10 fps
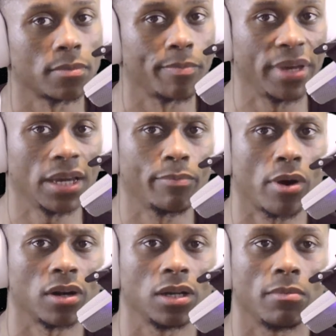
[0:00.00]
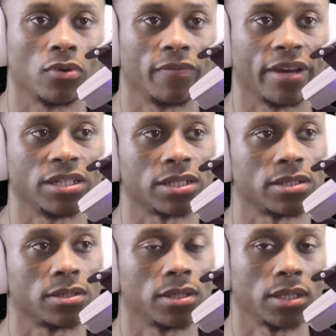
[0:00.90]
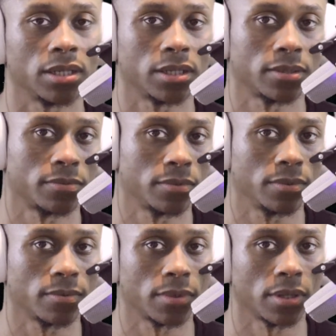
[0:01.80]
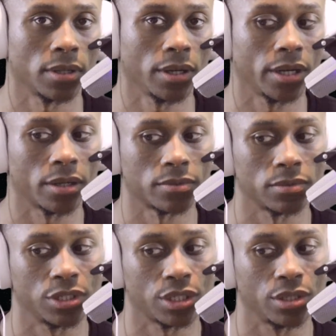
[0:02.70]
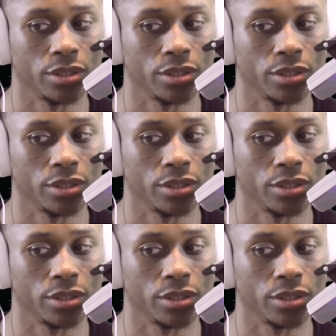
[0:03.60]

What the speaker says: being part of the motivation to, just